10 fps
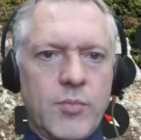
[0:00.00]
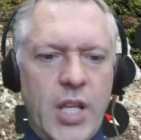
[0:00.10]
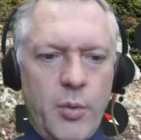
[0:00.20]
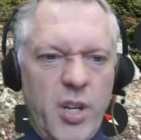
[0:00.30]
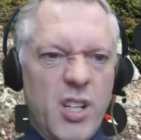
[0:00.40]

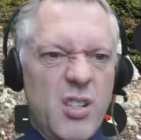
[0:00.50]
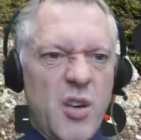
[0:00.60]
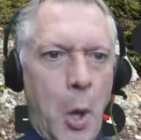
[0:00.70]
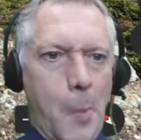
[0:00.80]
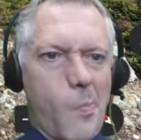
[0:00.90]
There we go.
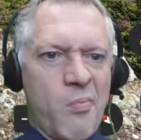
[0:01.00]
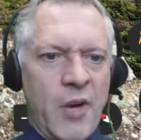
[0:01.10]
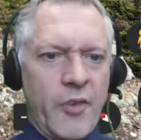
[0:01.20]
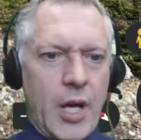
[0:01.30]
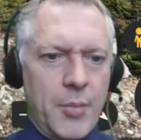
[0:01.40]

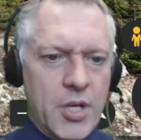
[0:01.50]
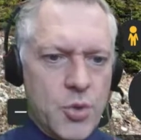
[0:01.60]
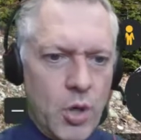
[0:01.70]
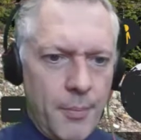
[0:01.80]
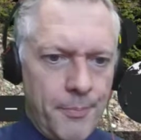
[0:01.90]
I've added my
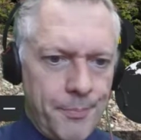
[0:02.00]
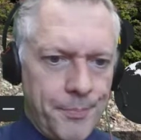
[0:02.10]
tour.